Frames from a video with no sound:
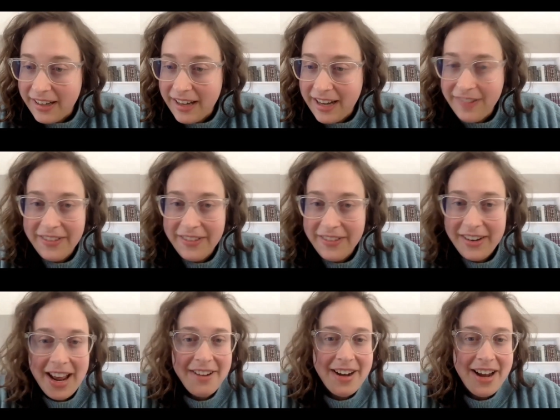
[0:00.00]
anyone
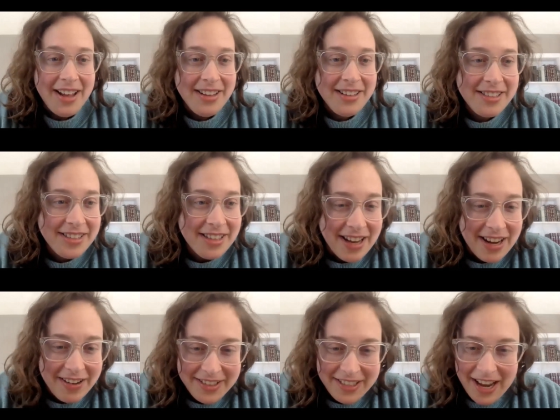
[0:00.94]
anyone else? I
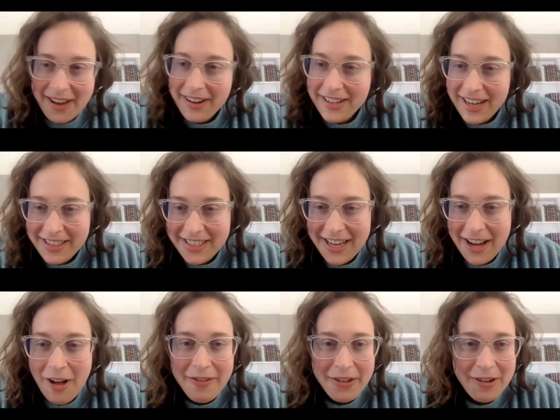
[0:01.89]
don't see I can't see
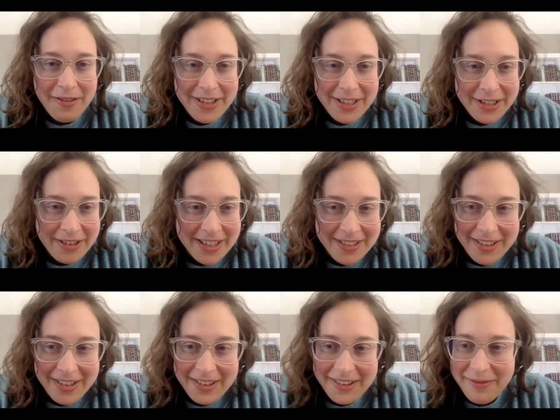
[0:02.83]
all of you on one screen, so I
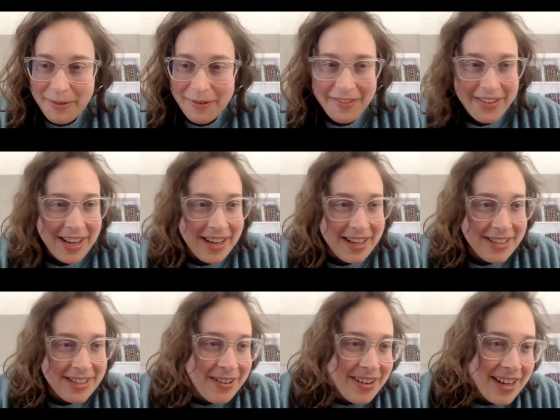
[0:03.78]
don't know if people have hands.
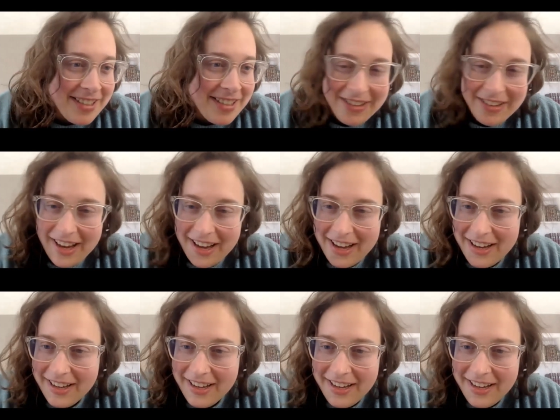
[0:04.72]
Oh yes, okay.